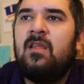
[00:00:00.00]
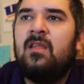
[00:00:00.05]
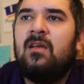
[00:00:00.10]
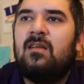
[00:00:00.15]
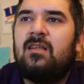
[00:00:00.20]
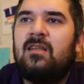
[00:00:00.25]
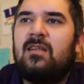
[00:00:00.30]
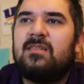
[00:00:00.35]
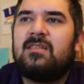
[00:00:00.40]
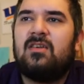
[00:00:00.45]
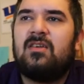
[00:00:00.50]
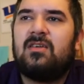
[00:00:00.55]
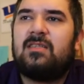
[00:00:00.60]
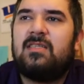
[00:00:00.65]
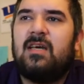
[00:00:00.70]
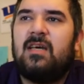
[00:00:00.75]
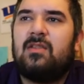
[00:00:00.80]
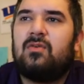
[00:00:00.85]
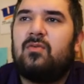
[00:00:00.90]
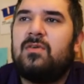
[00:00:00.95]
Let's look at
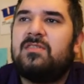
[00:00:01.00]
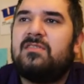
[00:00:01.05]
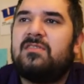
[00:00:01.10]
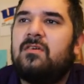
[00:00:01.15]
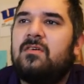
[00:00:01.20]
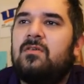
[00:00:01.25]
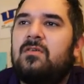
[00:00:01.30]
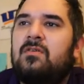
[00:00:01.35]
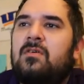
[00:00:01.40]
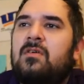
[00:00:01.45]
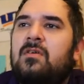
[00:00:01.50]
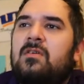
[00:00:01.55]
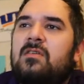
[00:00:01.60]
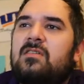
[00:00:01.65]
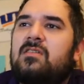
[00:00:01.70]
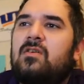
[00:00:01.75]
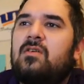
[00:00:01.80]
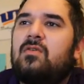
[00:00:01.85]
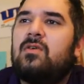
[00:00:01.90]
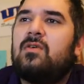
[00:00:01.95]
the other ones though.
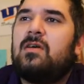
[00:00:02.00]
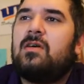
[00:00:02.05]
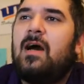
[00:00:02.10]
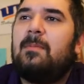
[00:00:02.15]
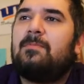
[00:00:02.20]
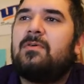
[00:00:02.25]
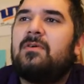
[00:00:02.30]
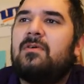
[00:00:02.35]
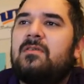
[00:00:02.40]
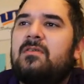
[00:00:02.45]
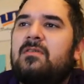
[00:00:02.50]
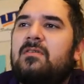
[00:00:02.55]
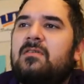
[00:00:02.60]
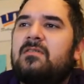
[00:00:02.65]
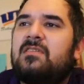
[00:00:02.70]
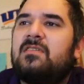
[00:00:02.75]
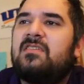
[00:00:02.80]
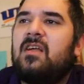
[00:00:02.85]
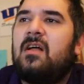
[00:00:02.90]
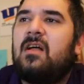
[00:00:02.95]
So copper
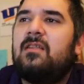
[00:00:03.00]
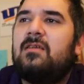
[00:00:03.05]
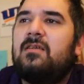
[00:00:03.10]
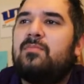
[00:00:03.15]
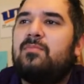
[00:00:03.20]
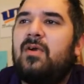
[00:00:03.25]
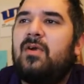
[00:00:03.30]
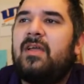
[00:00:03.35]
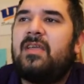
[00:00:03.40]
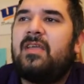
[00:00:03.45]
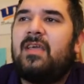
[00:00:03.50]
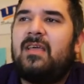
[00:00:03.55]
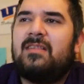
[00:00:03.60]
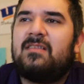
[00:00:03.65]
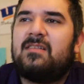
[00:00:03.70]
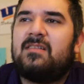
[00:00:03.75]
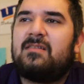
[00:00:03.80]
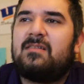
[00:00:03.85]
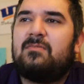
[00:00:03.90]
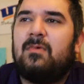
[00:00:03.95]
solid breaking
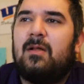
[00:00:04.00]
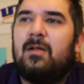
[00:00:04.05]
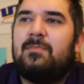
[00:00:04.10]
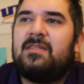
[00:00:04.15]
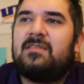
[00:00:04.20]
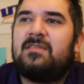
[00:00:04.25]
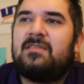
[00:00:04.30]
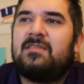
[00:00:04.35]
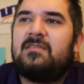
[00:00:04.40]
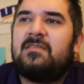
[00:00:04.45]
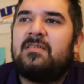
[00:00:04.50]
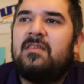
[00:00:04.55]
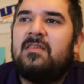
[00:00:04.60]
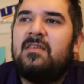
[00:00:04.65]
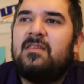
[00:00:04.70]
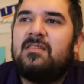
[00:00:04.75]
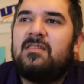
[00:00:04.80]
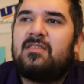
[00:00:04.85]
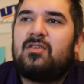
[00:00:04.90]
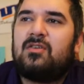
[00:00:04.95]
into small pieces.
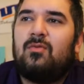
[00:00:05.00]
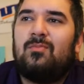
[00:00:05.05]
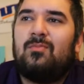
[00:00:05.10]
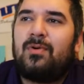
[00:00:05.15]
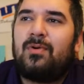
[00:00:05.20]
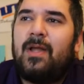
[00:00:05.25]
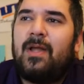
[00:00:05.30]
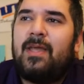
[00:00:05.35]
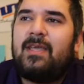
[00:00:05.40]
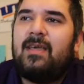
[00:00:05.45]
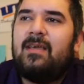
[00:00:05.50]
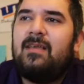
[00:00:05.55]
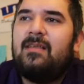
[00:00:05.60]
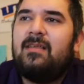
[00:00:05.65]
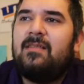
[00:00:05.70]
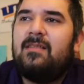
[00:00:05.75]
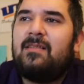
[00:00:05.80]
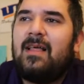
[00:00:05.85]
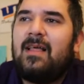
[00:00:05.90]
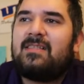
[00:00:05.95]
So breaking,
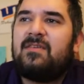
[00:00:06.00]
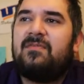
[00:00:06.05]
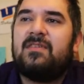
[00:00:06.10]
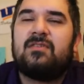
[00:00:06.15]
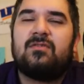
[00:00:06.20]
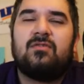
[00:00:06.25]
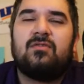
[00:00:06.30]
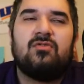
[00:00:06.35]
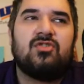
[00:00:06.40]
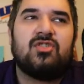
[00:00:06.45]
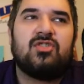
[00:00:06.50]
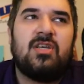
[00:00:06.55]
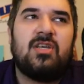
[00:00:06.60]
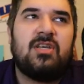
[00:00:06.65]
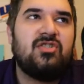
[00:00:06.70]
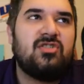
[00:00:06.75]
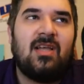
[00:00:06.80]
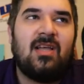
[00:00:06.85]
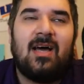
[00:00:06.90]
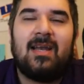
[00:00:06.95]
that's a physical
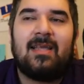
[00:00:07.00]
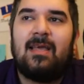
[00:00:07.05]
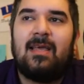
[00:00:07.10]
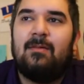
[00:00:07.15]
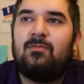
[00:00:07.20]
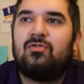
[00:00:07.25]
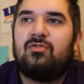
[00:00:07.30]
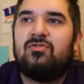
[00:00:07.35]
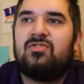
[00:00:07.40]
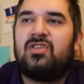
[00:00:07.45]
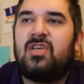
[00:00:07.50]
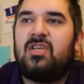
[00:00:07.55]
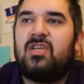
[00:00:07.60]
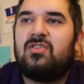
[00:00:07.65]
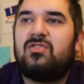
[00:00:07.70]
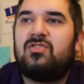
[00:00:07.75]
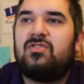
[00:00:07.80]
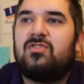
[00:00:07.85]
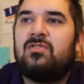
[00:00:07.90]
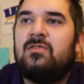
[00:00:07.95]
change, not a chemical
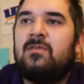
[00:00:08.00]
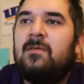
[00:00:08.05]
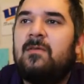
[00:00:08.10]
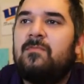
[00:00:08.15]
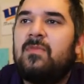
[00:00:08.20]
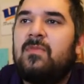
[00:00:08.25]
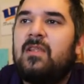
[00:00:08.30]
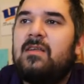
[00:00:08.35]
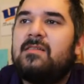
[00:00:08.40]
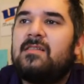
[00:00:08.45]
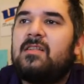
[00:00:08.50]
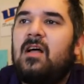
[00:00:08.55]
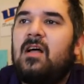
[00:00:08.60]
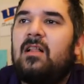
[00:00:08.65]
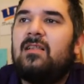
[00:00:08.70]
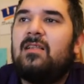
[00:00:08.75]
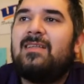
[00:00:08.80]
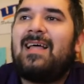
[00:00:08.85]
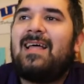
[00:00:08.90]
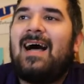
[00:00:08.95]
change.
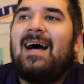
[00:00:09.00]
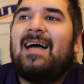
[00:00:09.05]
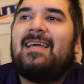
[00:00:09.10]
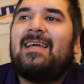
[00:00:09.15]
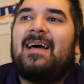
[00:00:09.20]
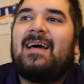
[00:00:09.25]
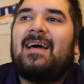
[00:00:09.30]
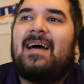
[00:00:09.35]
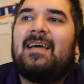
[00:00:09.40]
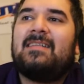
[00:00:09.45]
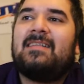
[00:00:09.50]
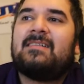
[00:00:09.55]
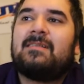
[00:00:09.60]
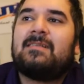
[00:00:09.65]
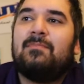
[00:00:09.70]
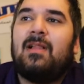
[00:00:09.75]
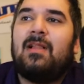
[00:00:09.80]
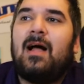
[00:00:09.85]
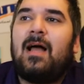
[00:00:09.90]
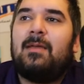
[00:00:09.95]
Solid iodine
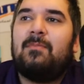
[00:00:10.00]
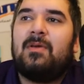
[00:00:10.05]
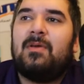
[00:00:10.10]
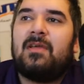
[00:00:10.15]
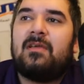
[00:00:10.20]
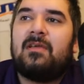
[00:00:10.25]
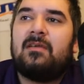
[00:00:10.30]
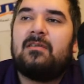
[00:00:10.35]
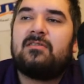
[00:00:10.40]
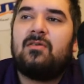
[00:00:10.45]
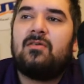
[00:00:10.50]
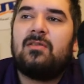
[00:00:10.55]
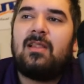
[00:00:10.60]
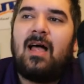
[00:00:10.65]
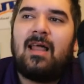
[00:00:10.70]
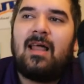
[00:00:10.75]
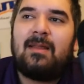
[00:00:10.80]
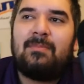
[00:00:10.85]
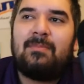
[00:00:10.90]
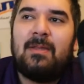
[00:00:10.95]
subliming. So a
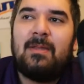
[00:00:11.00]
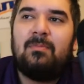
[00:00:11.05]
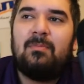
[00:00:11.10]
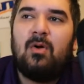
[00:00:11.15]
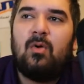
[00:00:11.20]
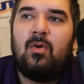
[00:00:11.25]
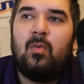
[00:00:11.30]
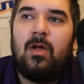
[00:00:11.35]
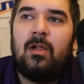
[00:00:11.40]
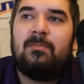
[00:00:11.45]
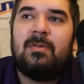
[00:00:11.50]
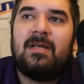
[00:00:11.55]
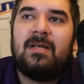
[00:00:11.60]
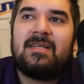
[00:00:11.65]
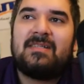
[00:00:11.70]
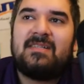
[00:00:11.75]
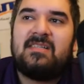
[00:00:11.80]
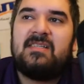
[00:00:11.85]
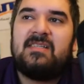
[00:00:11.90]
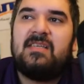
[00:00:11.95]
lot of people will
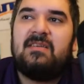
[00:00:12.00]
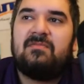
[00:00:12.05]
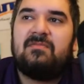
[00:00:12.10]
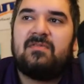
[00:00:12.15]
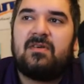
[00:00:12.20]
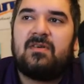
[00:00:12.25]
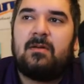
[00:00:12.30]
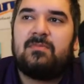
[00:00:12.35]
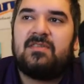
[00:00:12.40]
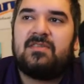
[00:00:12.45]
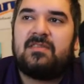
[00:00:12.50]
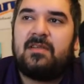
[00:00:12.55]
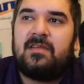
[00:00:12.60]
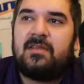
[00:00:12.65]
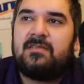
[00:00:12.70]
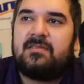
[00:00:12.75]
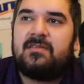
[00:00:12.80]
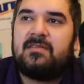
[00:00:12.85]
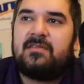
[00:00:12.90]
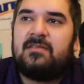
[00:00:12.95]
pick C for number
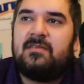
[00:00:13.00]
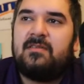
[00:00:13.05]
6.